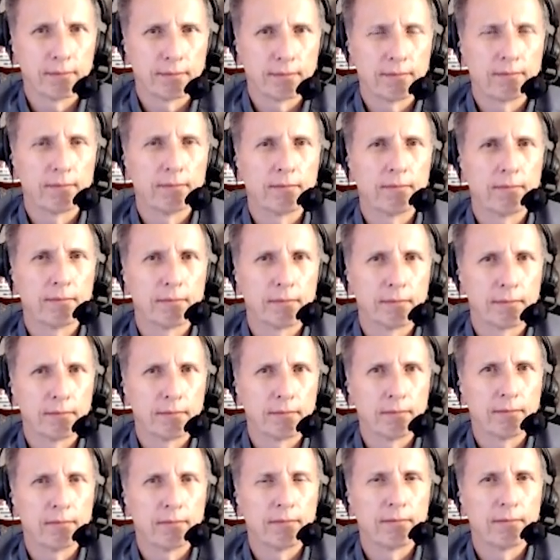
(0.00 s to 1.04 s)

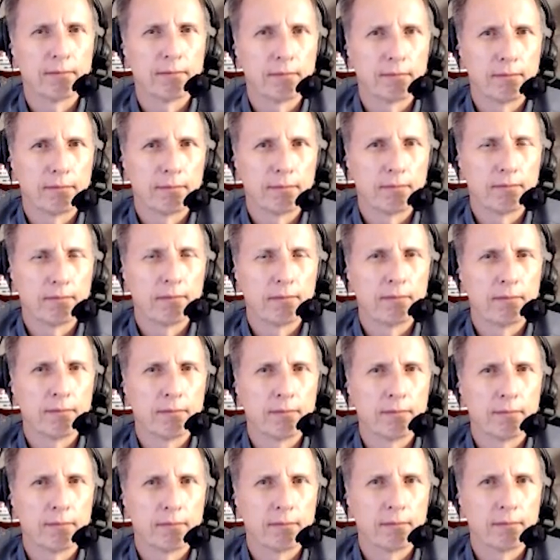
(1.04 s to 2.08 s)

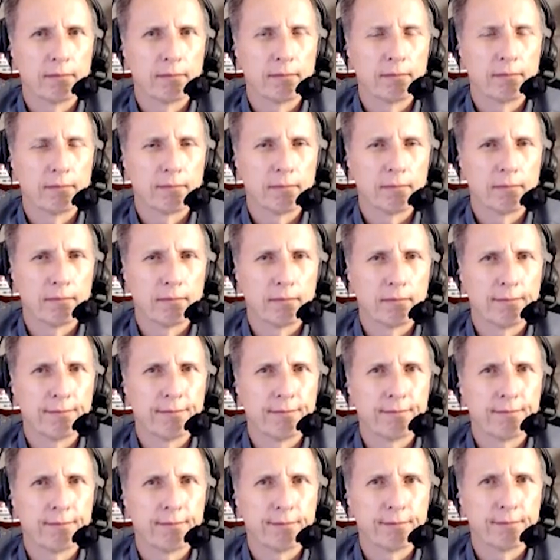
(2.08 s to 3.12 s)

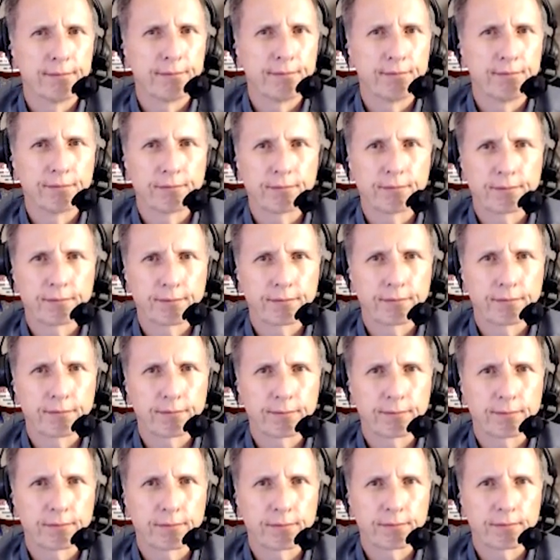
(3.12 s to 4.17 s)

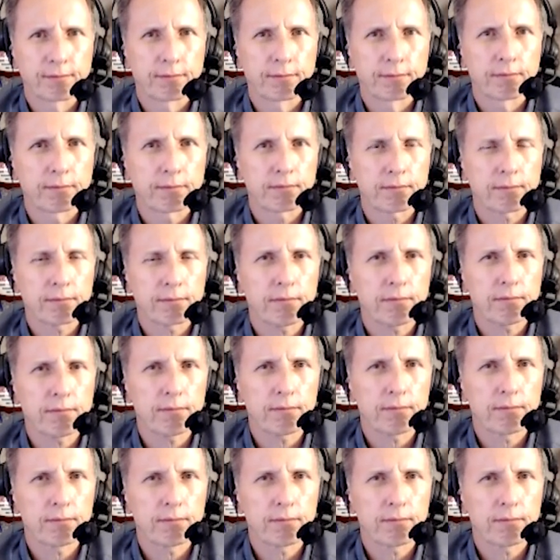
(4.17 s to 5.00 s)
This person isn't speaking.